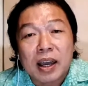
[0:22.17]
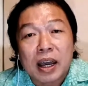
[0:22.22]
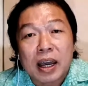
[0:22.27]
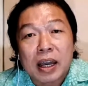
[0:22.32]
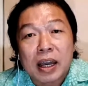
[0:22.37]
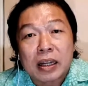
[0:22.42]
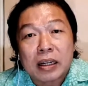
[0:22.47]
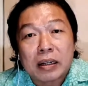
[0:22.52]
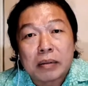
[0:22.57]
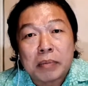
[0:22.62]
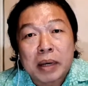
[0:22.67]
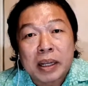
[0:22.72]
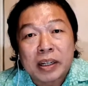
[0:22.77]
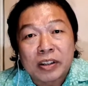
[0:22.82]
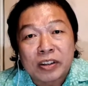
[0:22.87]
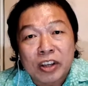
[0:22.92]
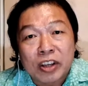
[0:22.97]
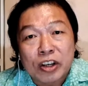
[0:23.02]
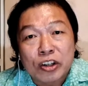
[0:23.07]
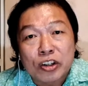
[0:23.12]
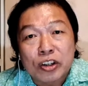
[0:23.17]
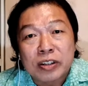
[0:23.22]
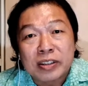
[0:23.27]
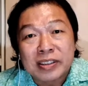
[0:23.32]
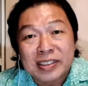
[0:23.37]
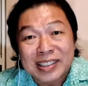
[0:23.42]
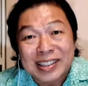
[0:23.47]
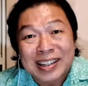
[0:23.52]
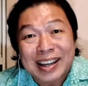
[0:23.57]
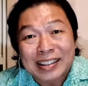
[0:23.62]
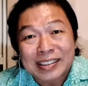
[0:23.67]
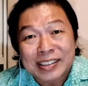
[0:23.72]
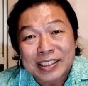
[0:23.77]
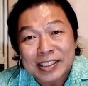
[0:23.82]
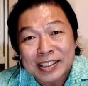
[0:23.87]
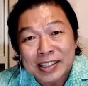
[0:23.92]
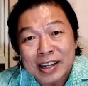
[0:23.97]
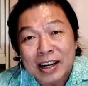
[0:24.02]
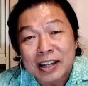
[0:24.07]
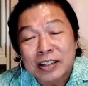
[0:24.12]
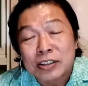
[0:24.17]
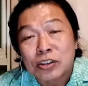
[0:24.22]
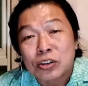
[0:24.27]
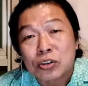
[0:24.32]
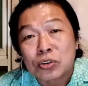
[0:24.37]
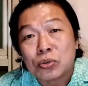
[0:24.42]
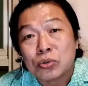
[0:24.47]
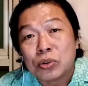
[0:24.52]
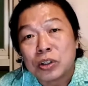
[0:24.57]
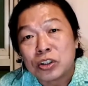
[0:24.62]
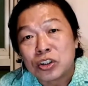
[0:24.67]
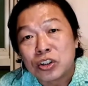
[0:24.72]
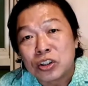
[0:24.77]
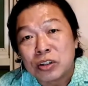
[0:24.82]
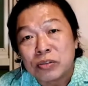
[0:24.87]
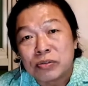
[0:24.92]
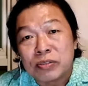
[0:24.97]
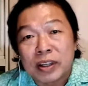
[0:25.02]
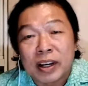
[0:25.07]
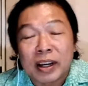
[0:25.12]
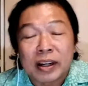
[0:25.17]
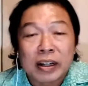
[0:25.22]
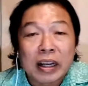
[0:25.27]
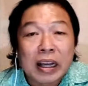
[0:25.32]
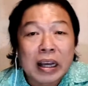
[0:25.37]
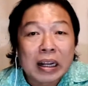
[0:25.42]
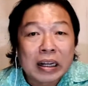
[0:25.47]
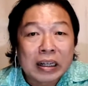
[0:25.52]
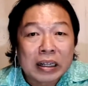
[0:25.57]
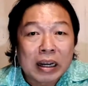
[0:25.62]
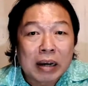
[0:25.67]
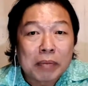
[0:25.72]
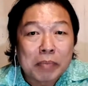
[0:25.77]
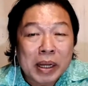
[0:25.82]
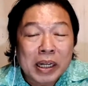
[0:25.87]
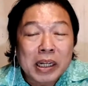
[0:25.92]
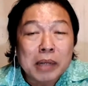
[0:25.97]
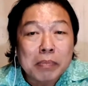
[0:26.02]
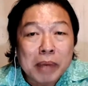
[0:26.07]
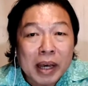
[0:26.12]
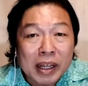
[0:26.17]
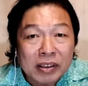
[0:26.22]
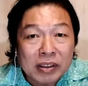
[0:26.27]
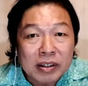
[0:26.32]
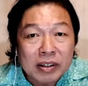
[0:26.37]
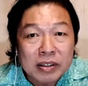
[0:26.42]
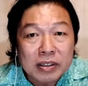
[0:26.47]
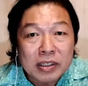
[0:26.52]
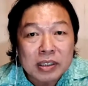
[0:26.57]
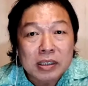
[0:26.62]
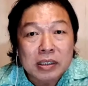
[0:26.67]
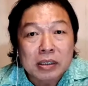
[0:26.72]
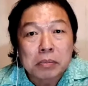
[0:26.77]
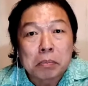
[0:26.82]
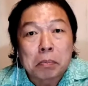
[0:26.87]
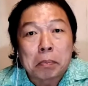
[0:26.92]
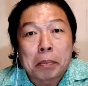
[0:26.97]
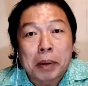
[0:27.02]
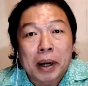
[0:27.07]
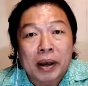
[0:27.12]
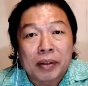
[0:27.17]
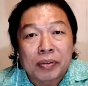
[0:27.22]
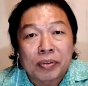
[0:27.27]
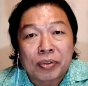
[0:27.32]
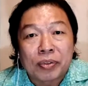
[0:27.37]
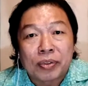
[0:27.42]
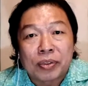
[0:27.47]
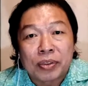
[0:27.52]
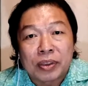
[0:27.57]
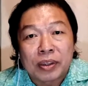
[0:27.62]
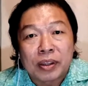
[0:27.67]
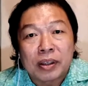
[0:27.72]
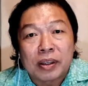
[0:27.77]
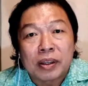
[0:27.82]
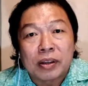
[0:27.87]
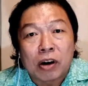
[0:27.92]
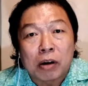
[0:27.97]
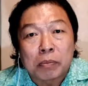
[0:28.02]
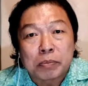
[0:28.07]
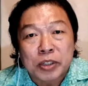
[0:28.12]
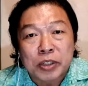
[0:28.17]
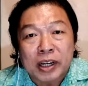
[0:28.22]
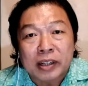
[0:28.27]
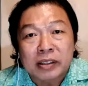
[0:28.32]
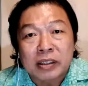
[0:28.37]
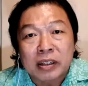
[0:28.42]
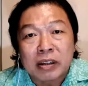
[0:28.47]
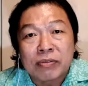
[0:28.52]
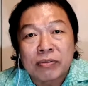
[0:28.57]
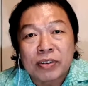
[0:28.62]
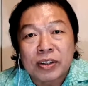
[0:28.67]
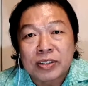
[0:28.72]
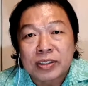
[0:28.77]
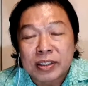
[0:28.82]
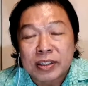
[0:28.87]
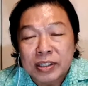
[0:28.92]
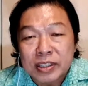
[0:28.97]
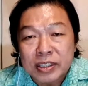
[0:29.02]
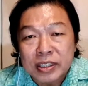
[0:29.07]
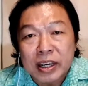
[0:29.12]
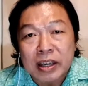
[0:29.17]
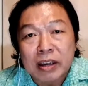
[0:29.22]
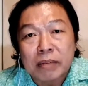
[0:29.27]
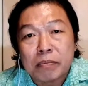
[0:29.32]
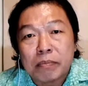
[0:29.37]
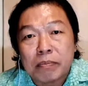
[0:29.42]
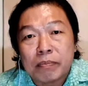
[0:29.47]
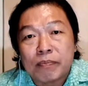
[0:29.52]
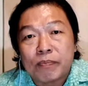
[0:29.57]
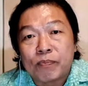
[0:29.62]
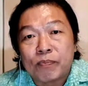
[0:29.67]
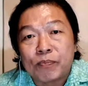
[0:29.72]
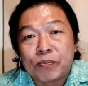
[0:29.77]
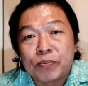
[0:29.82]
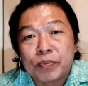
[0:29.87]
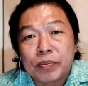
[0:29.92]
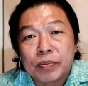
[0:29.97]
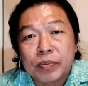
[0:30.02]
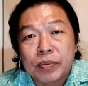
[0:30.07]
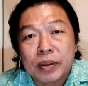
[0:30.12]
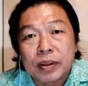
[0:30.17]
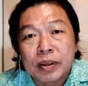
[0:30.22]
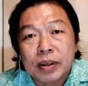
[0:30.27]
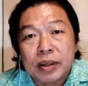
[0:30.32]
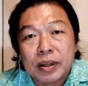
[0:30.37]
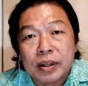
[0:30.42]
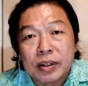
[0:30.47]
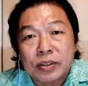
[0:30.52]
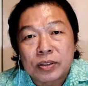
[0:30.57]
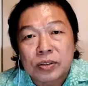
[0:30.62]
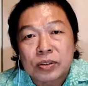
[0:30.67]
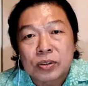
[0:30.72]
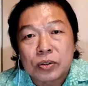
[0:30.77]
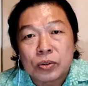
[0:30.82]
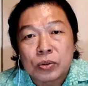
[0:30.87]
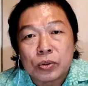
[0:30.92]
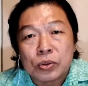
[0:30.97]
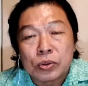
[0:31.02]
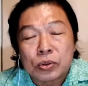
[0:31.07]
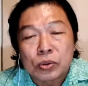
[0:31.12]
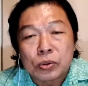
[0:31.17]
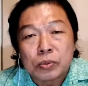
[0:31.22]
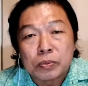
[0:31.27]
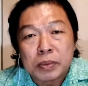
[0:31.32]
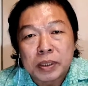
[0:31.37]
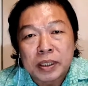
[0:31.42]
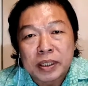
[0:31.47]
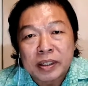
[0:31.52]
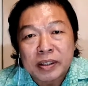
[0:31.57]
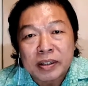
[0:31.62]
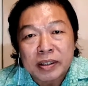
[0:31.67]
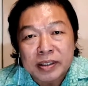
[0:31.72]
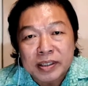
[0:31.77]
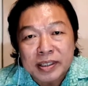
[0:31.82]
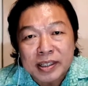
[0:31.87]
And meditation is an exercise to achieve that. There are many methods, but the objective is the same, is to be in the